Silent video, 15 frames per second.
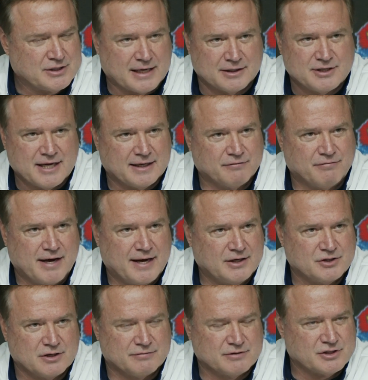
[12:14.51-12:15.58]
got to take
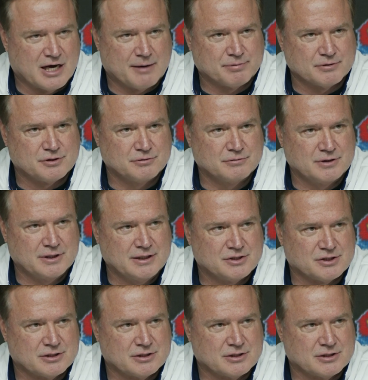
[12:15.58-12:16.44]
advantage of his opportunities.